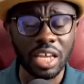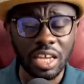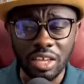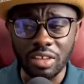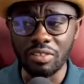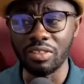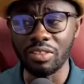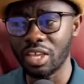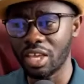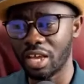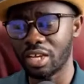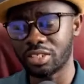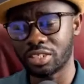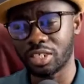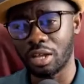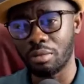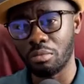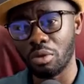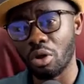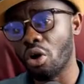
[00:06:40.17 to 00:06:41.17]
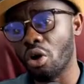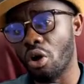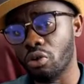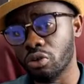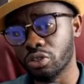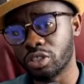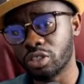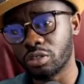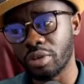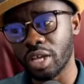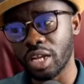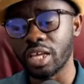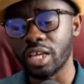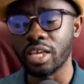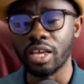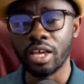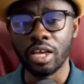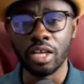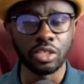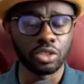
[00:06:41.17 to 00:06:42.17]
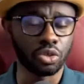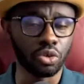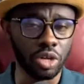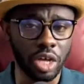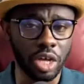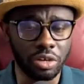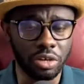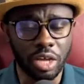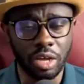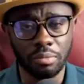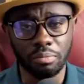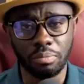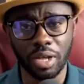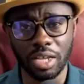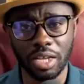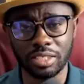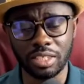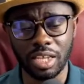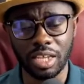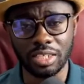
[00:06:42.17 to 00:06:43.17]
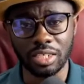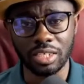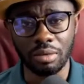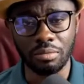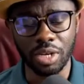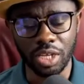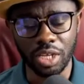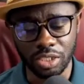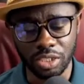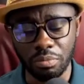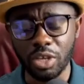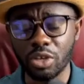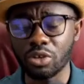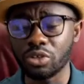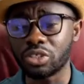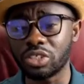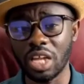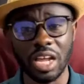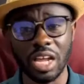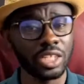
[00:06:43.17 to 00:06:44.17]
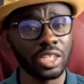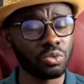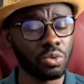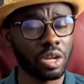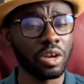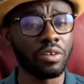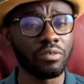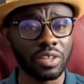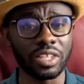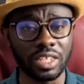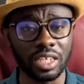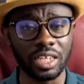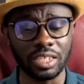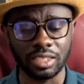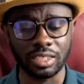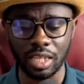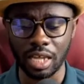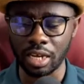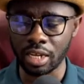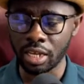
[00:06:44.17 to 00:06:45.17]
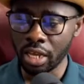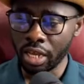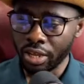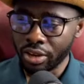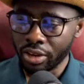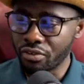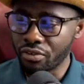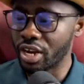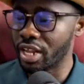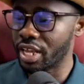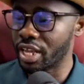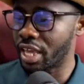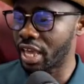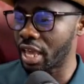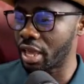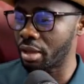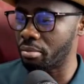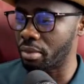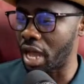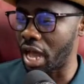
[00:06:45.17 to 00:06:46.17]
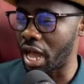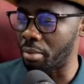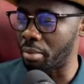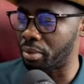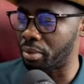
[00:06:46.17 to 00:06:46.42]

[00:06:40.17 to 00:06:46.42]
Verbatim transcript: in the exam, or ultimately so that you can pass the examination. Because that is one of the things that really came up